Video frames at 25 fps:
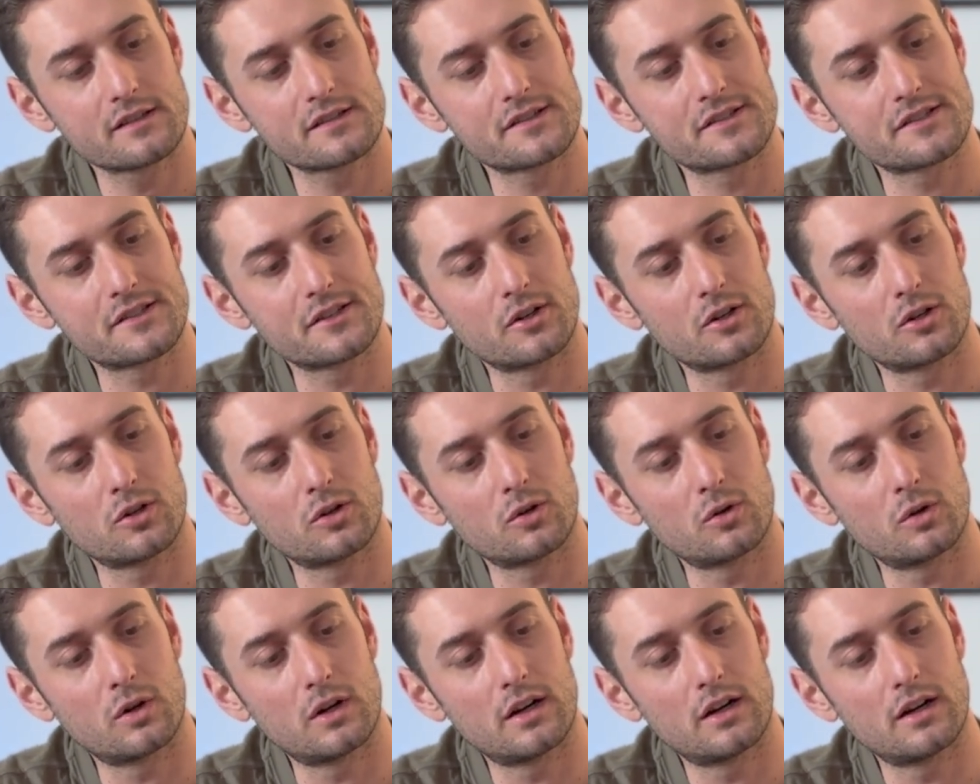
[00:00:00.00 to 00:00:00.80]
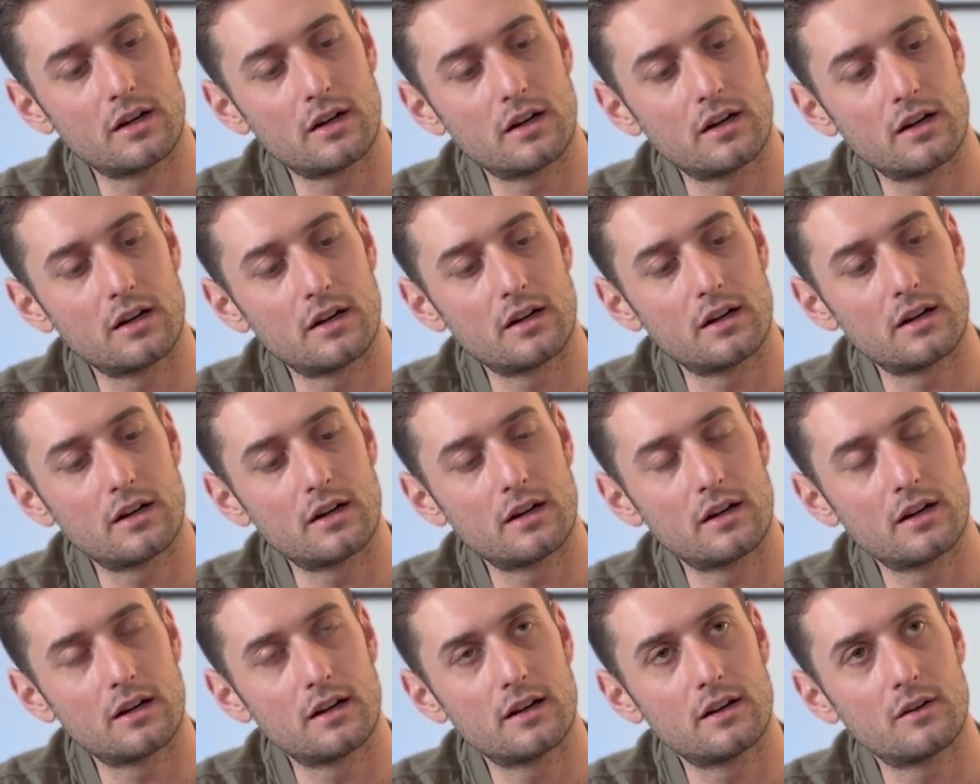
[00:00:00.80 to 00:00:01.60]
So
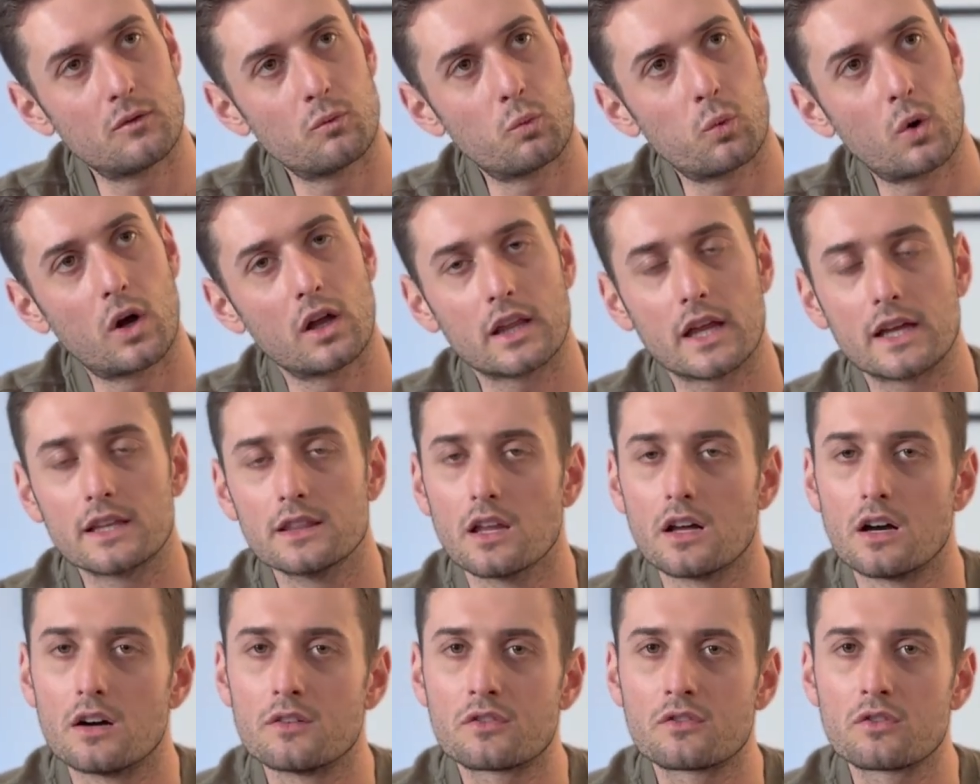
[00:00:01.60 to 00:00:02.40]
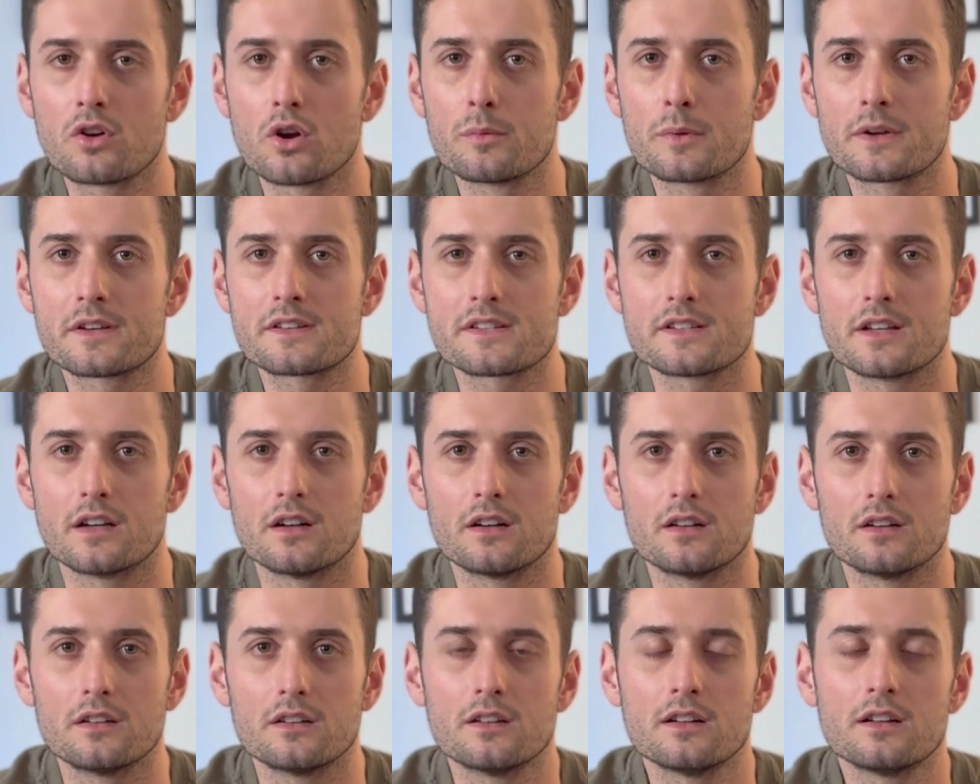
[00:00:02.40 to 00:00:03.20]
while I love Chrome
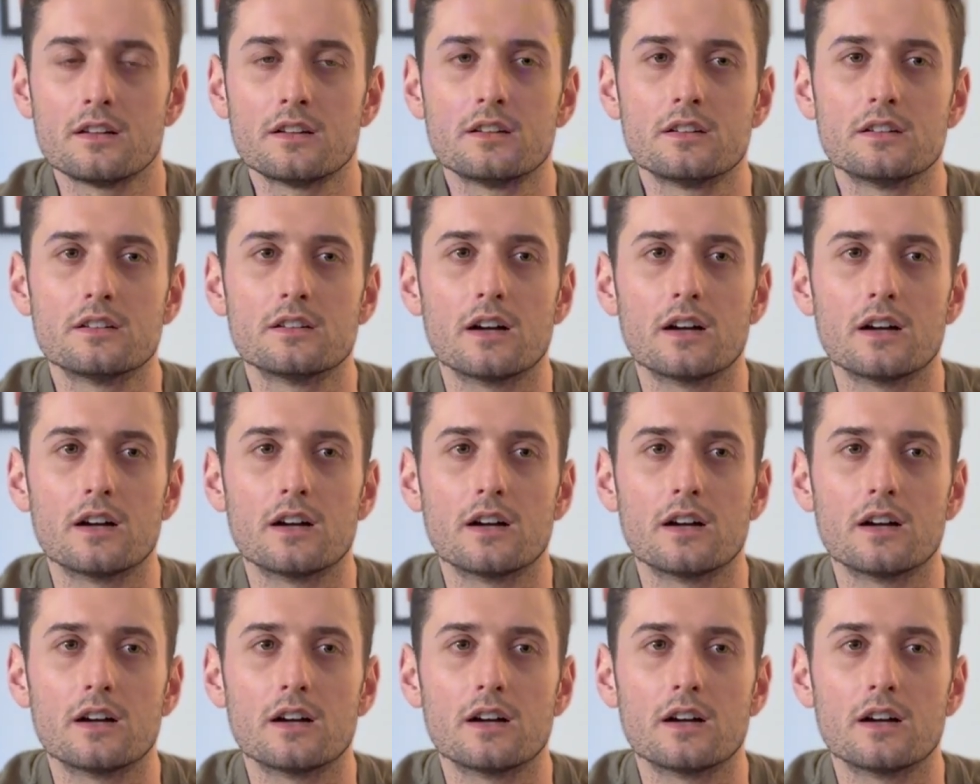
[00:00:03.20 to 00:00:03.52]
Excel,